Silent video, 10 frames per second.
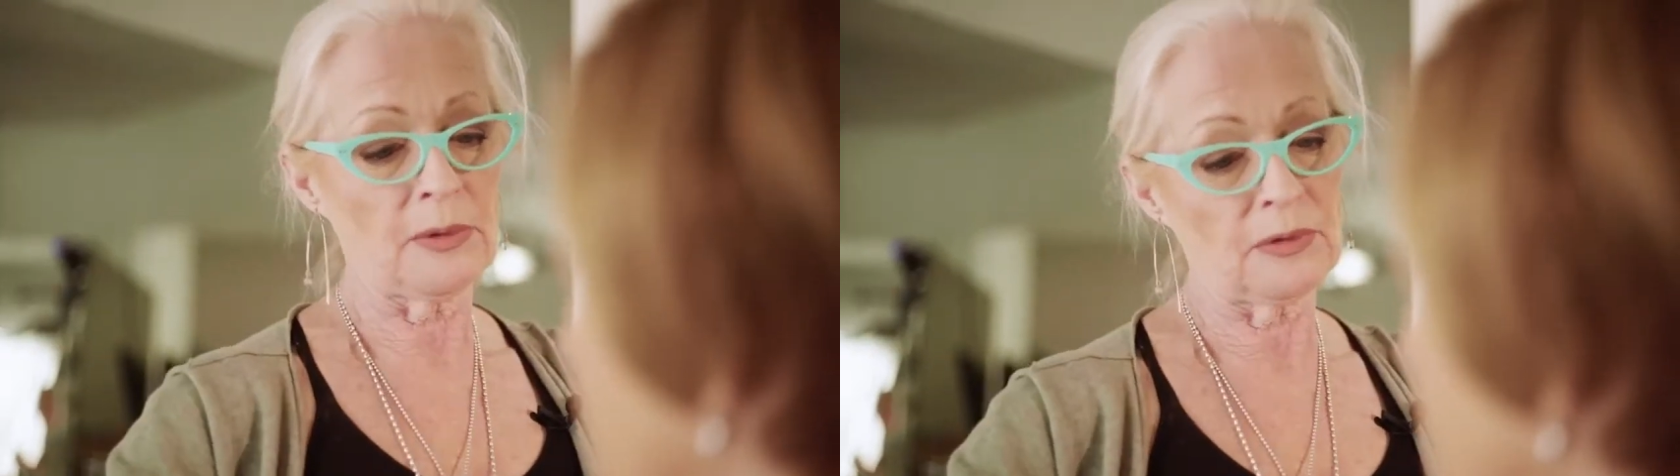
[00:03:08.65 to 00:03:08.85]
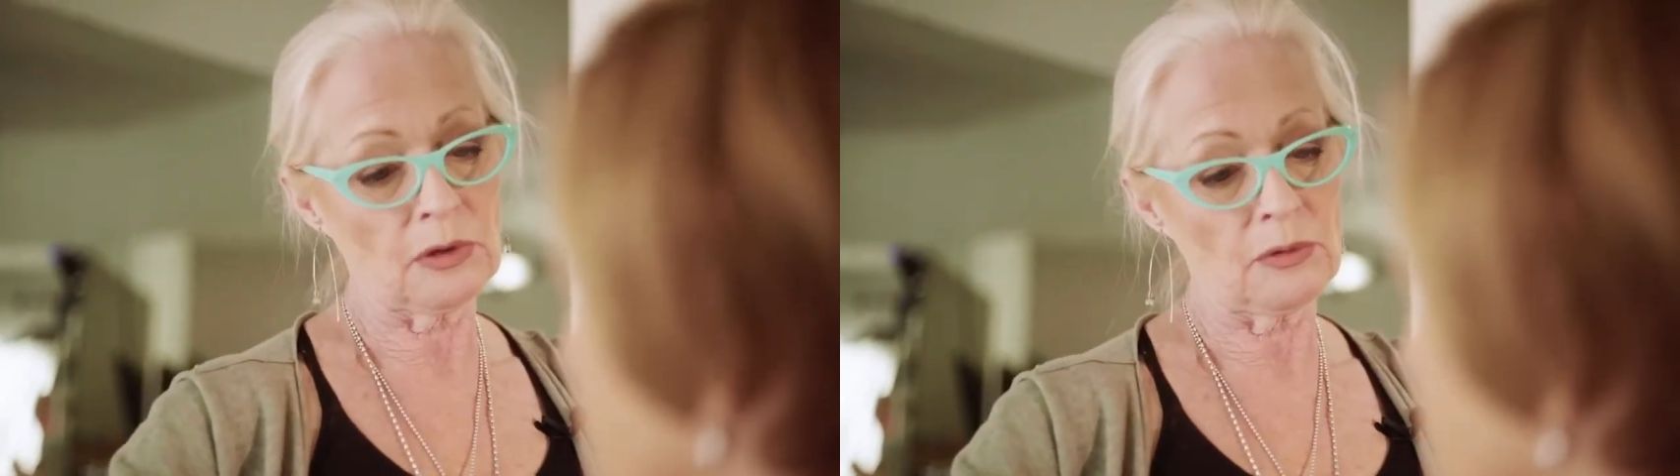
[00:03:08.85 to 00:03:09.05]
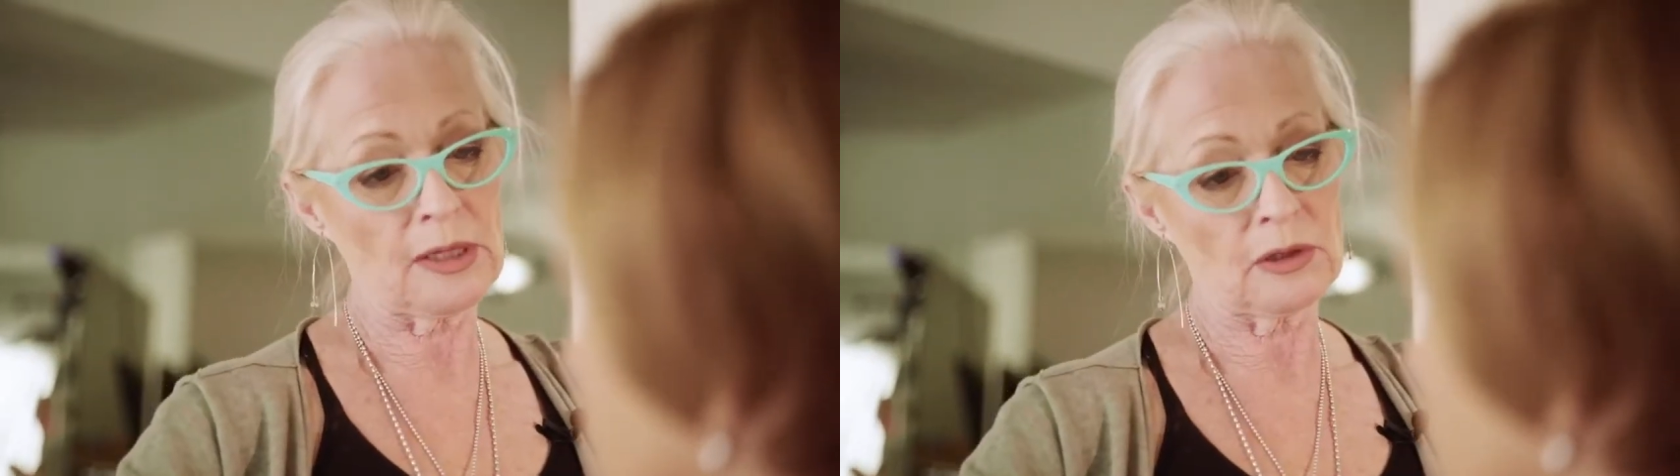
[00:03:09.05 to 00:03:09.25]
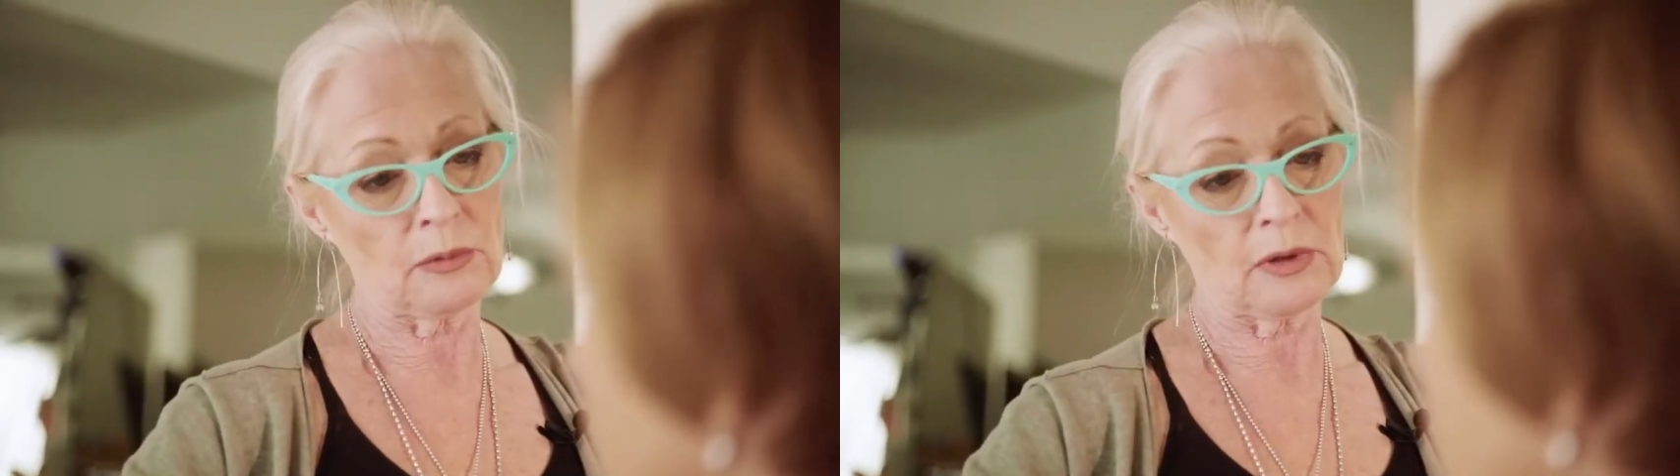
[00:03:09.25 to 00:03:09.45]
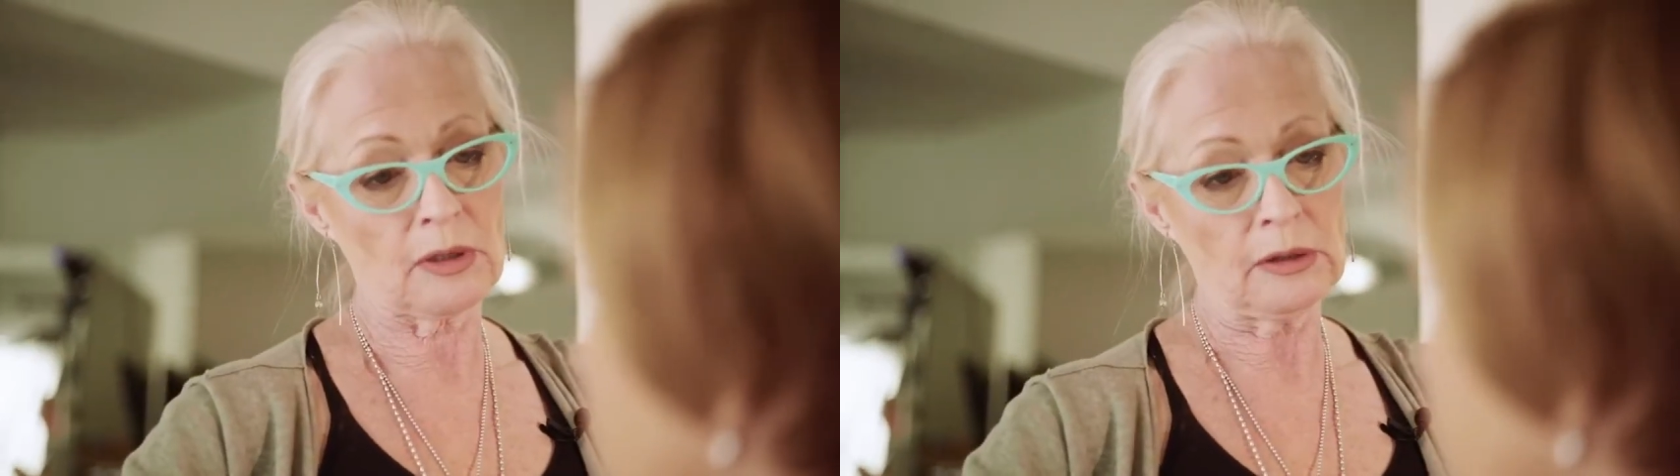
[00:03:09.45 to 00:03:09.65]
and so that's
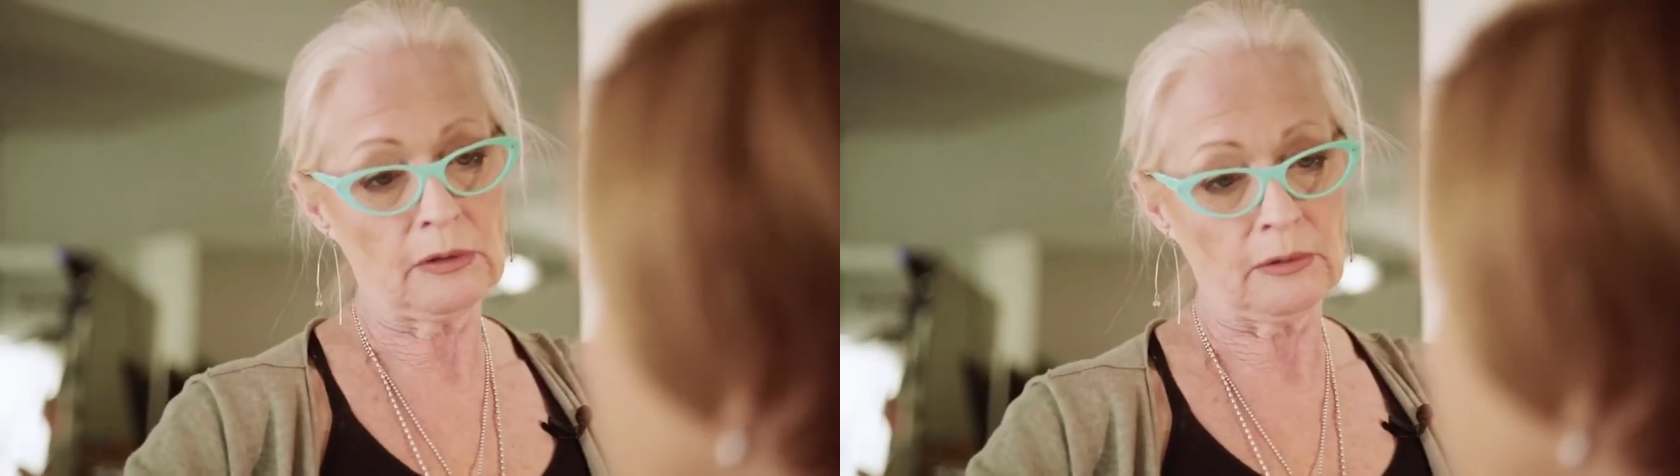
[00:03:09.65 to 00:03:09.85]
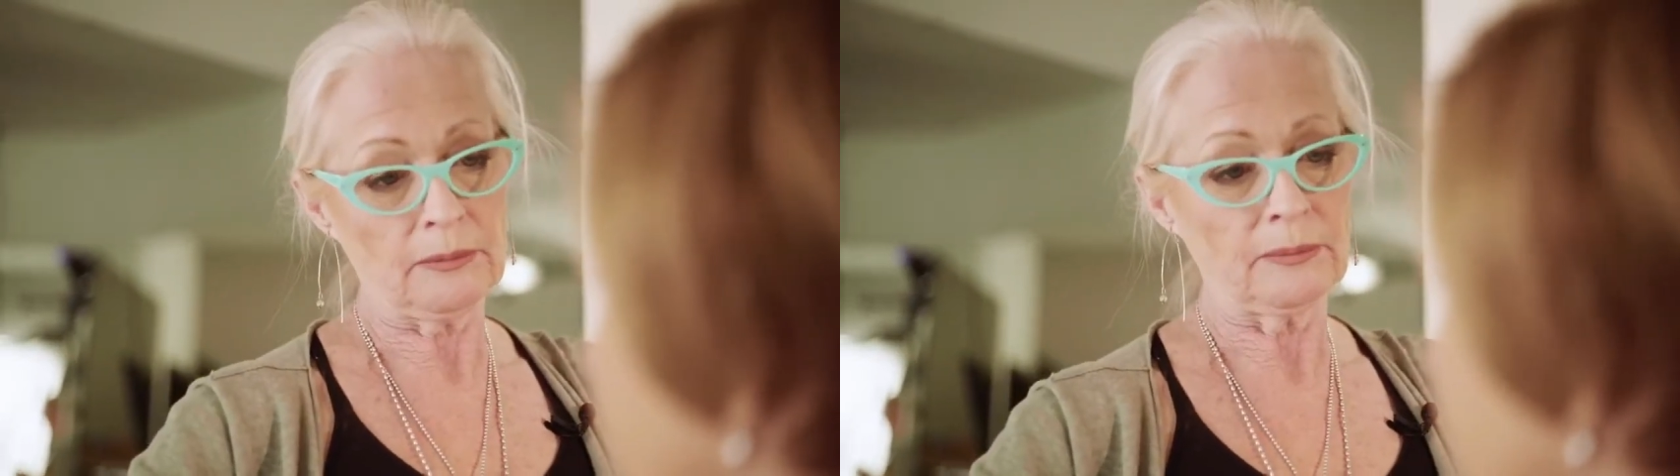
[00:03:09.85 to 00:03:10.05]
what I do.